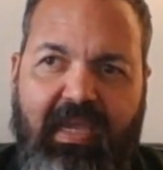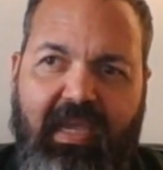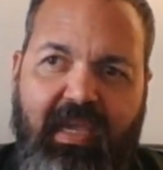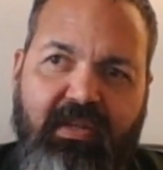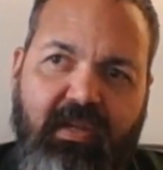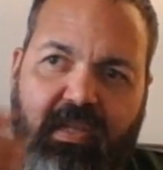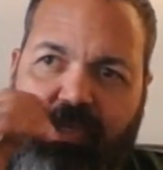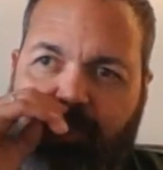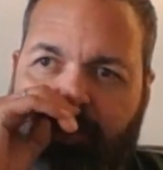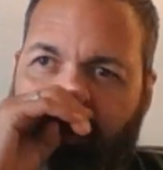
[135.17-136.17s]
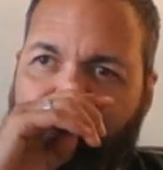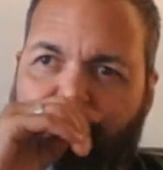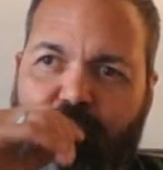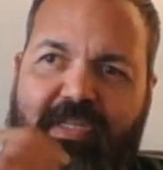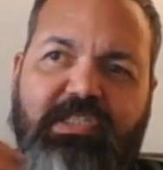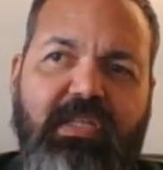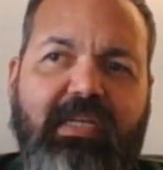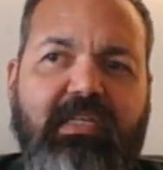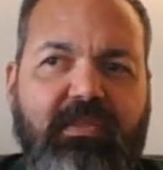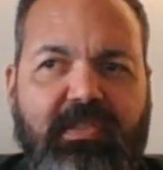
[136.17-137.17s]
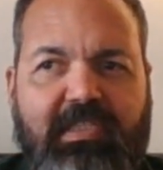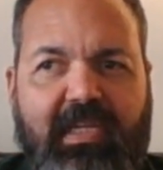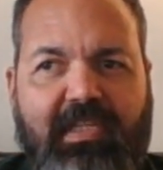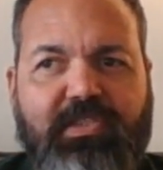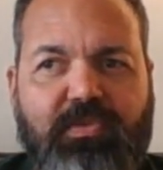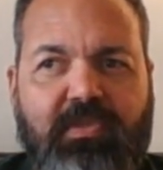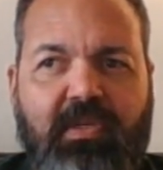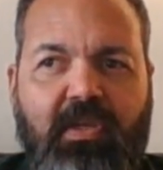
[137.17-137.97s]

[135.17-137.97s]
And it shows you, it's like the test